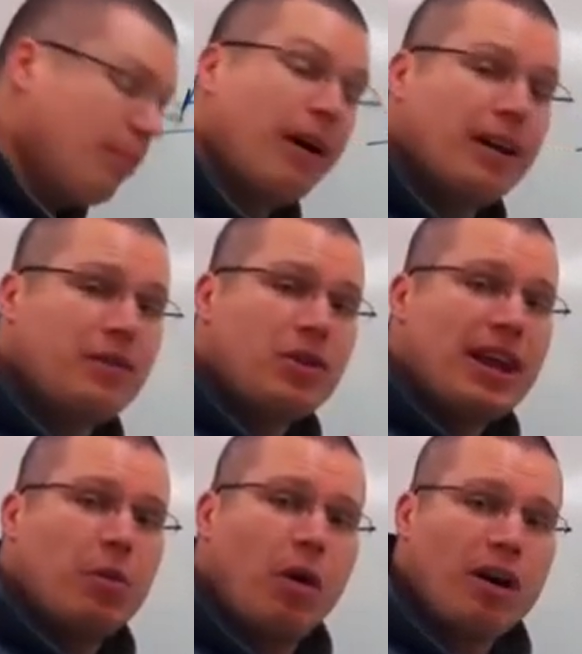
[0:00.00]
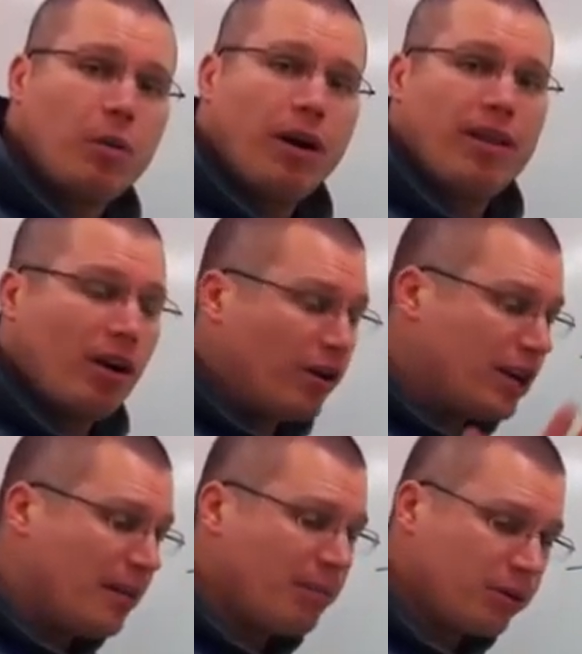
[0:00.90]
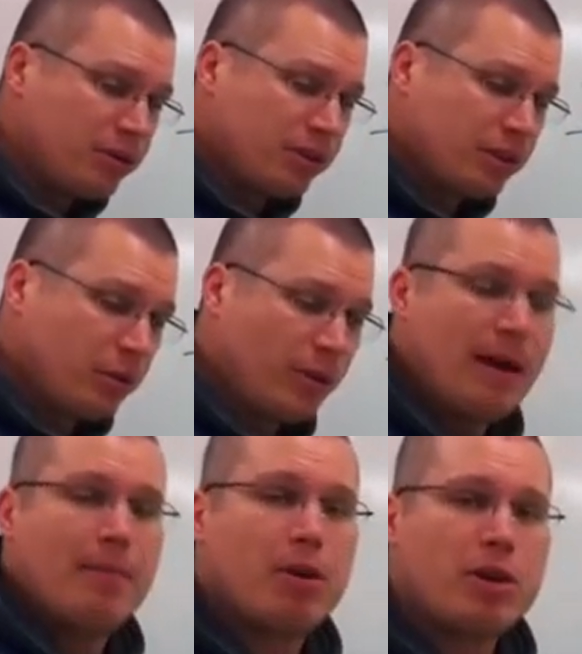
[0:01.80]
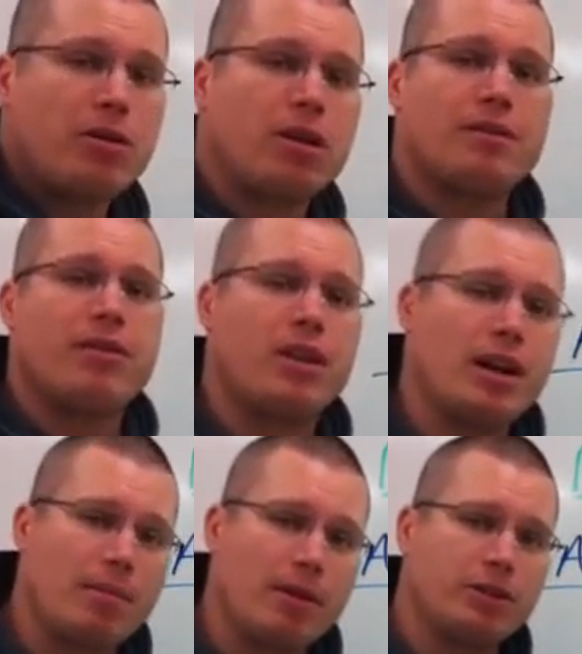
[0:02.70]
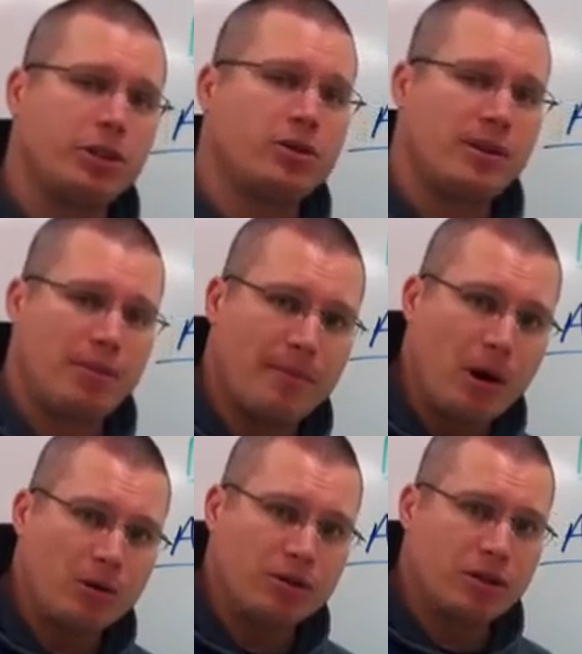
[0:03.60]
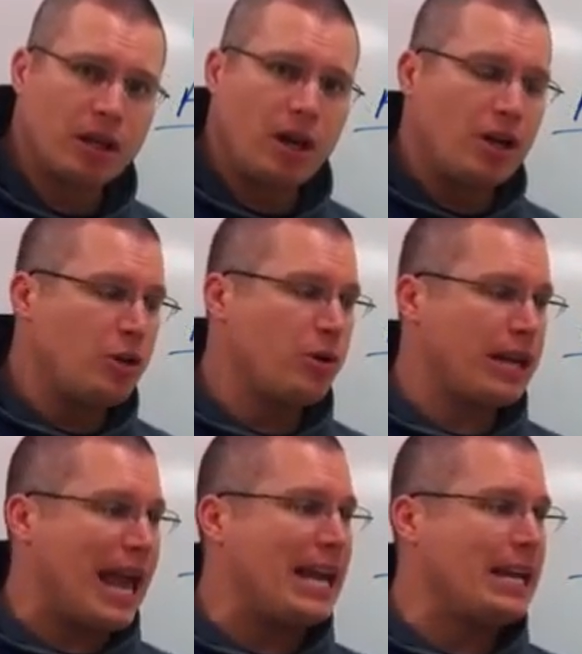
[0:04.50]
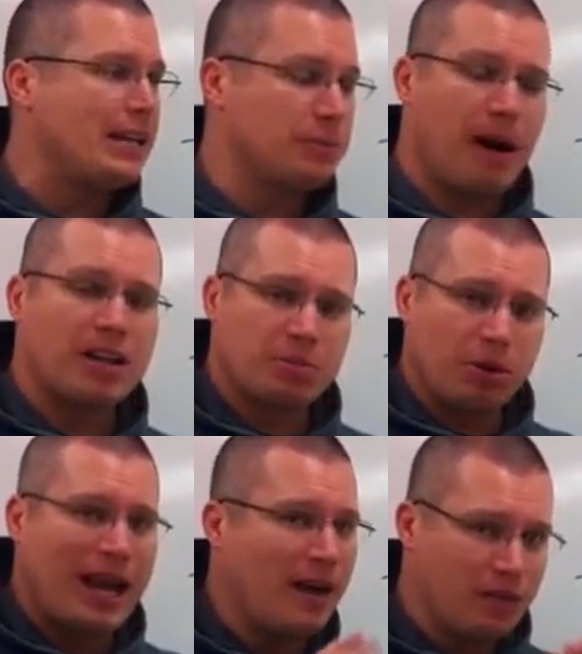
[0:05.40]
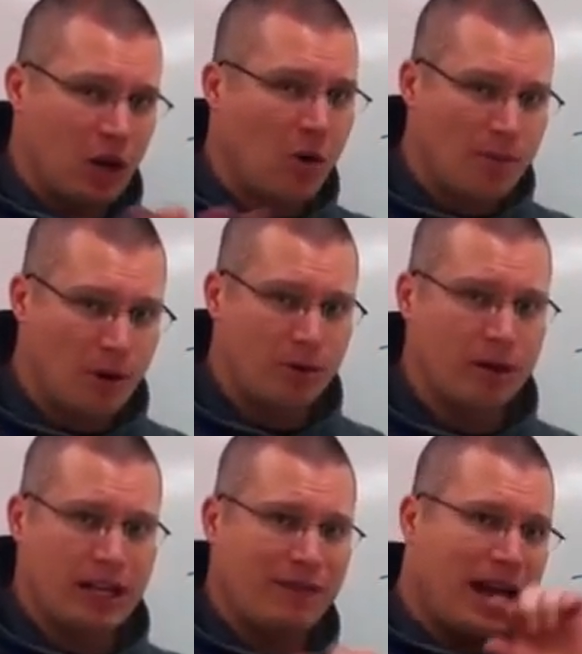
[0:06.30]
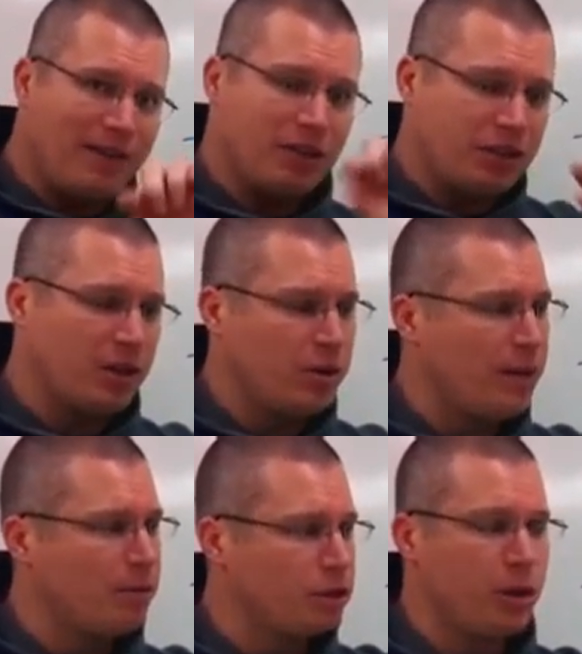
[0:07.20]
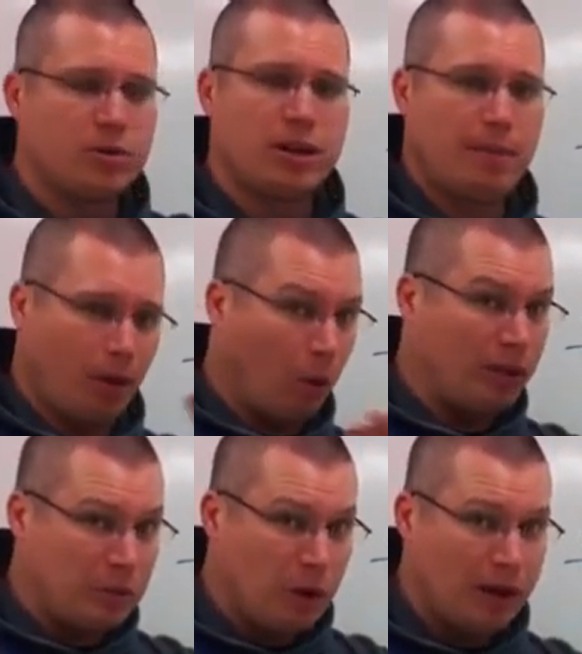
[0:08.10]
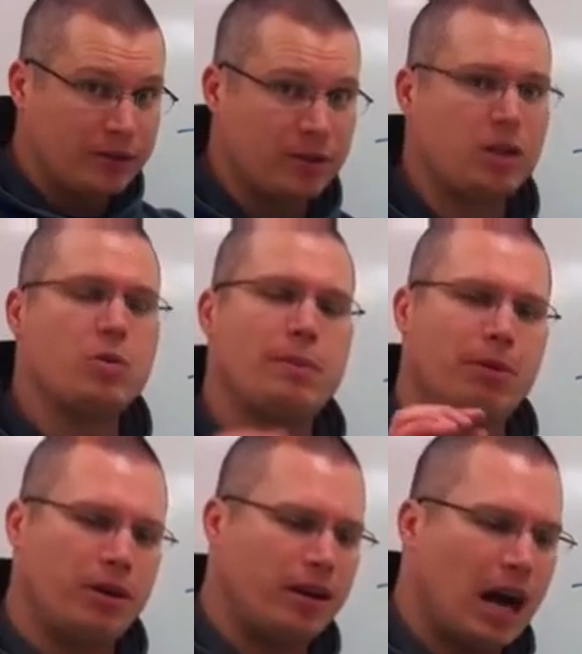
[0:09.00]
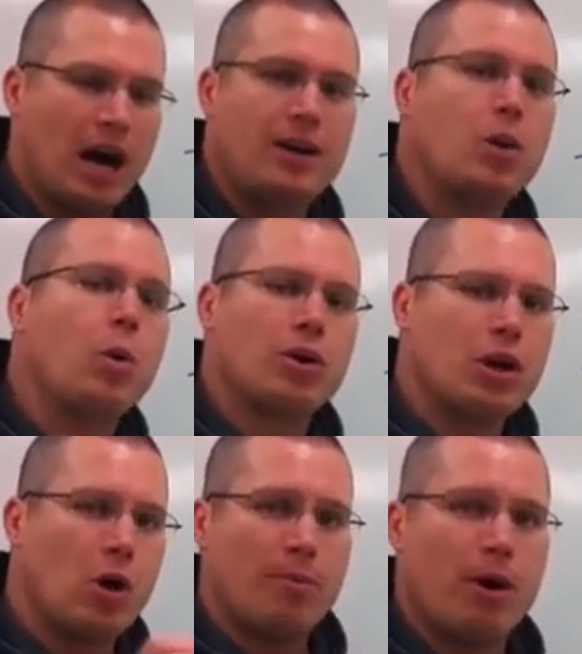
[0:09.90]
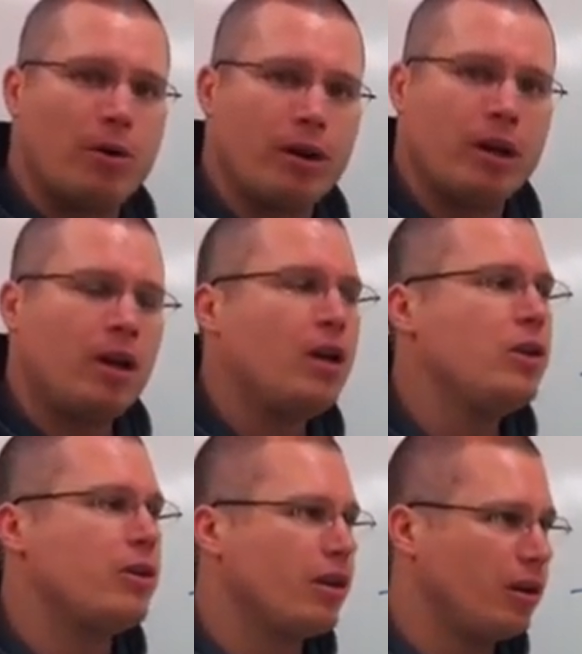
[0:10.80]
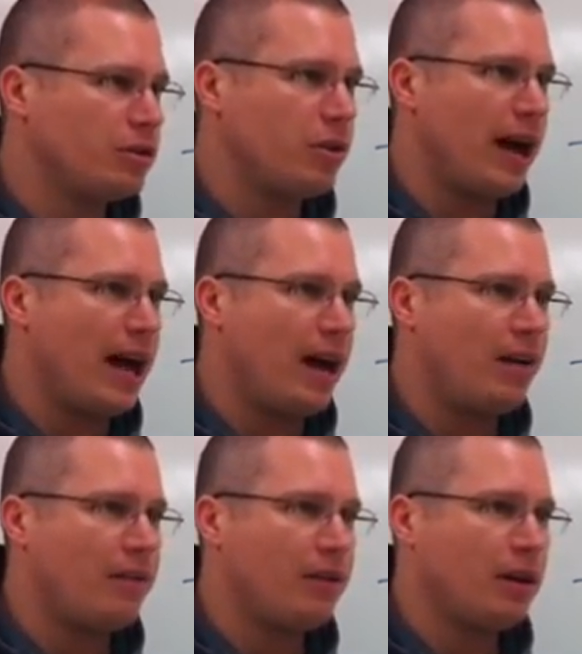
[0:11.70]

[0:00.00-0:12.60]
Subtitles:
But if you get work where there are numbers, remember you're looking for the number that shows up the most. It's possible to have no mode. If every single number shows up only once, you would put none or no mode. You could also have